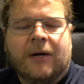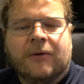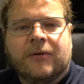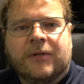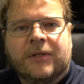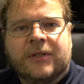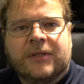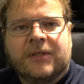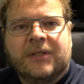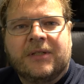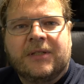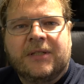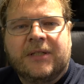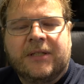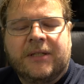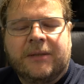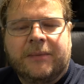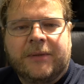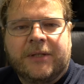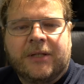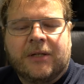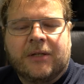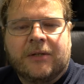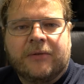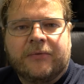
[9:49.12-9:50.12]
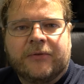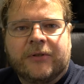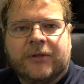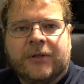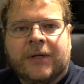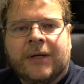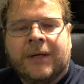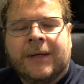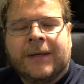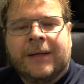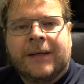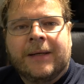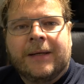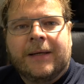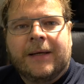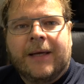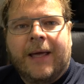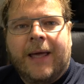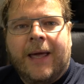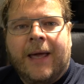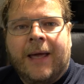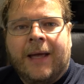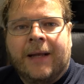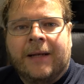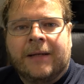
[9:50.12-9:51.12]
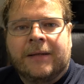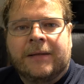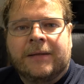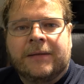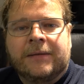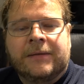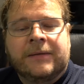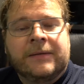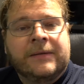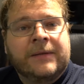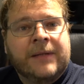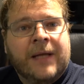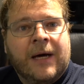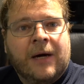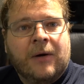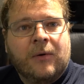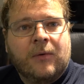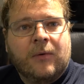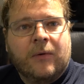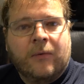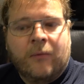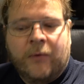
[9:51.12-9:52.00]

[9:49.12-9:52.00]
hours, a little bit over. And now